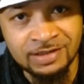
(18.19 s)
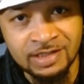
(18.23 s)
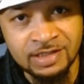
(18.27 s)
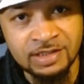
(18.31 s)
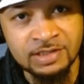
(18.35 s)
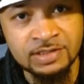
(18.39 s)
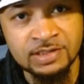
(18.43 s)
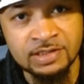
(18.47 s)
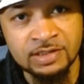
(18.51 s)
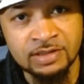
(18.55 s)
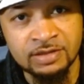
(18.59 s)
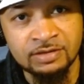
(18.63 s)

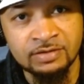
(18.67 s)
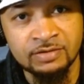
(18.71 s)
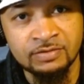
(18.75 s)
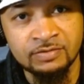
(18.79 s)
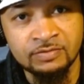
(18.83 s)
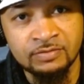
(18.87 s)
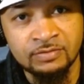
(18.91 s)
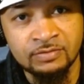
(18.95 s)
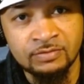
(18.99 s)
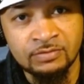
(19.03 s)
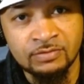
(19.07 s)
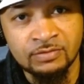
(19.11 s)
decent.
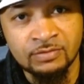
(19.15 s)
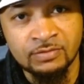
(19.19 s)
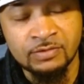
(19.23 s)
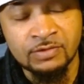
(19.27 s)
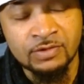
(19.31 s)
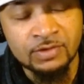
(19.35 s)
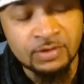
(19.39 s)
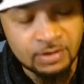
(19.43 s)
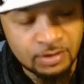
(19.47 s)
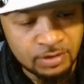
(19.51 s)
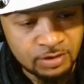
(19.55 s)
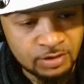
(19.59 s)

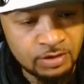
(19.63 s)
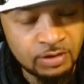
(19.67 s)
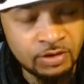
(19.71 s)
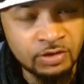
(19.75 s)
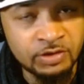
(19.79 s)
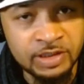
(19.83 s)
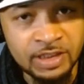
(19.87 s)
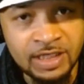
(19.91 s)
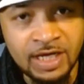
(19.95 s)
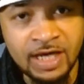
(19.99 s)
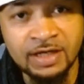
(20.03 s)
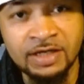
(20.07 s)
You know,
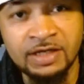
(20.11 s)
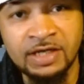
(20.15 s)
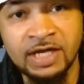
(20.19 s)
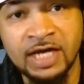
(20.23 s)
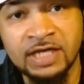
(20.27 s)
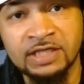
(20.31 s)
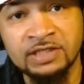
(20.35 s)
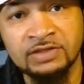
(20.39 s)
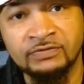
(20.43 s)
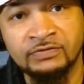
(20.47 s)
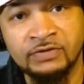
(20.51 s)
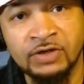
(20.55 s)
he got a
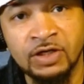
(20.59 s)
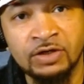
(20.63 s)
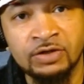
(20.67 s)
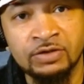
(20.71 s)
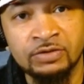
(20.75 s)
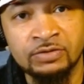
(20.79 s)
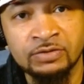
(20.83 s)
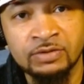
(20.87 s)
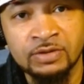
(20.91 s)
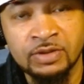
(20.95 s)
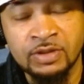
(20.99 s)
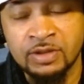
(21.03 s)
nice
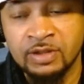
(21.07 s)
flow.